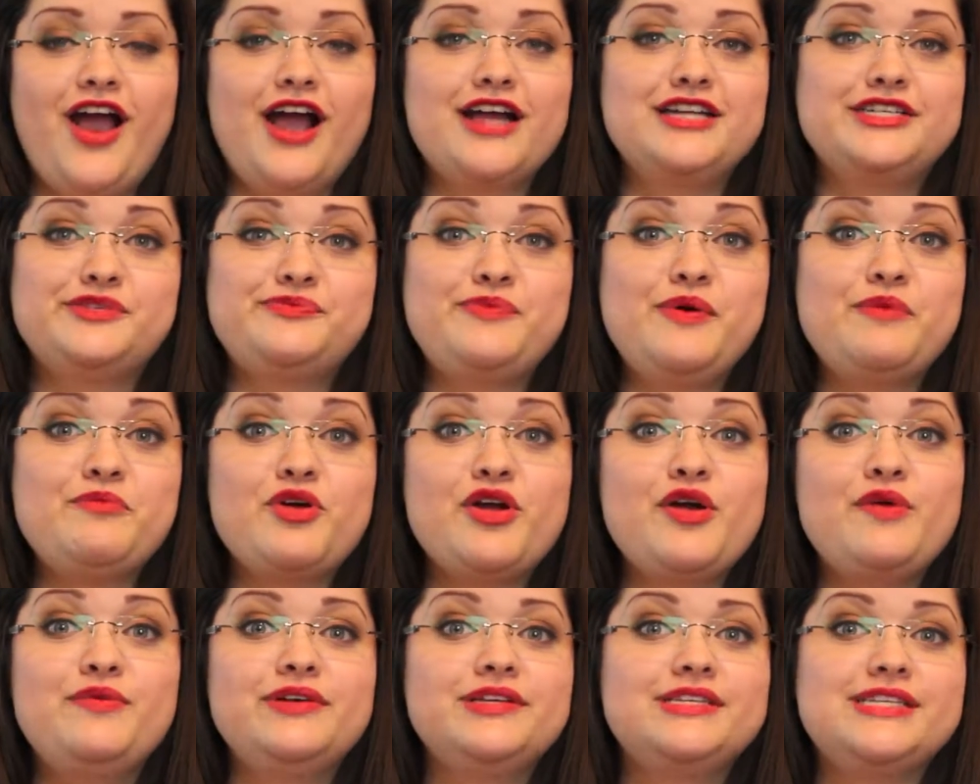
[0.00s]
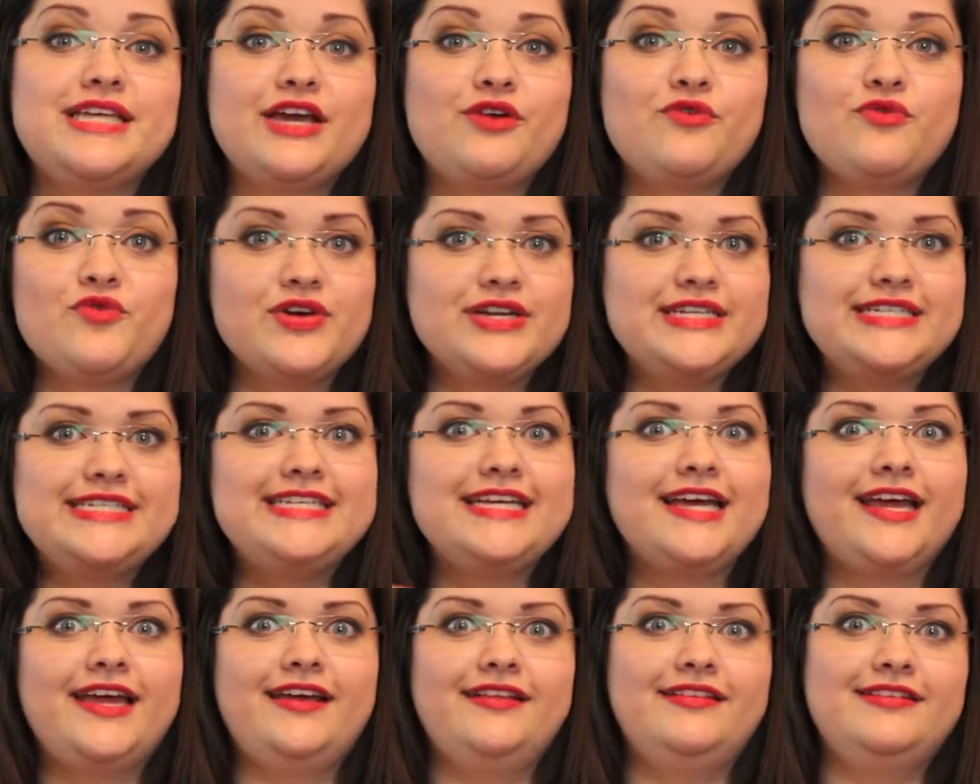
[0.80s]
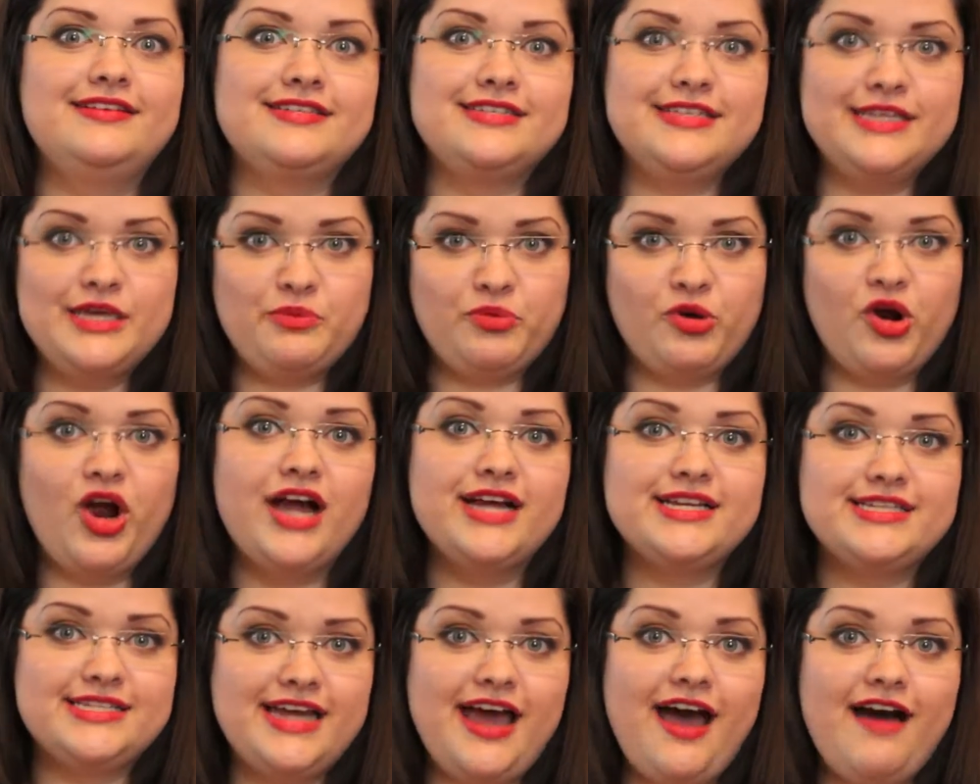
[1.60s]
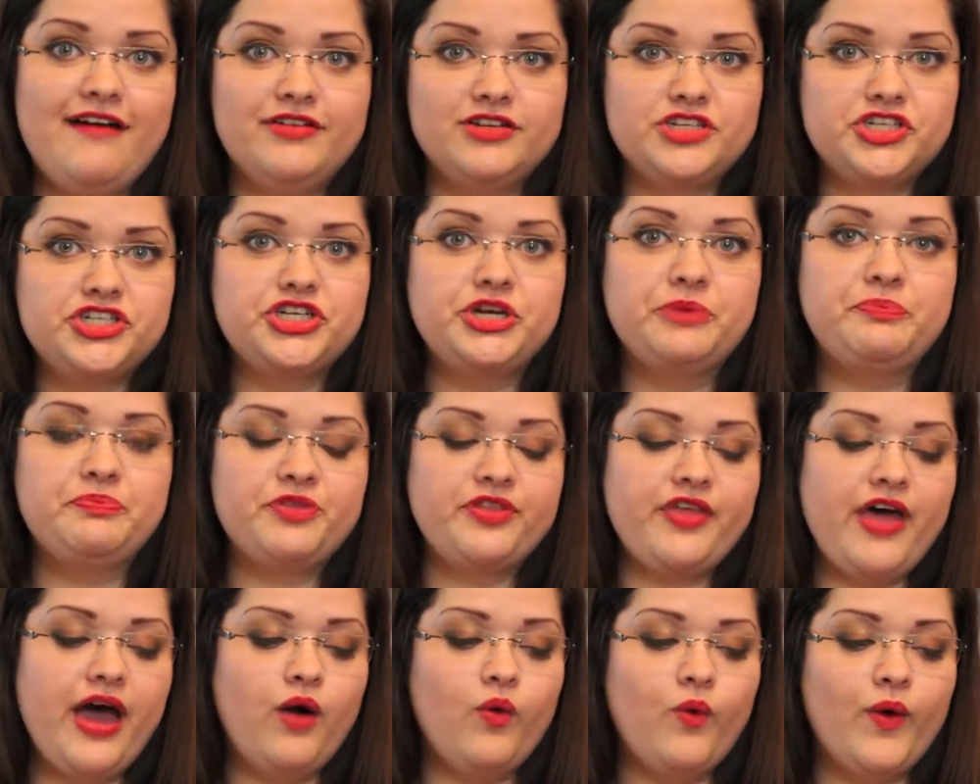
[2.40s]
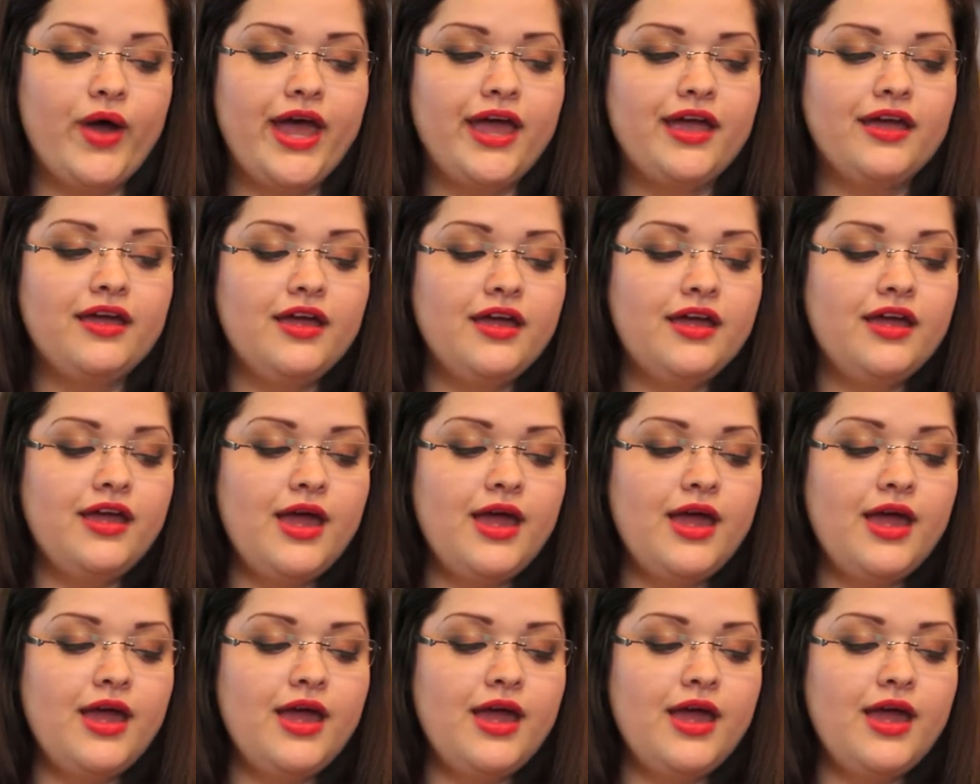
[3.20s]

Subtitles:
I just remember it was like ridiculously priced to have it shipped that way.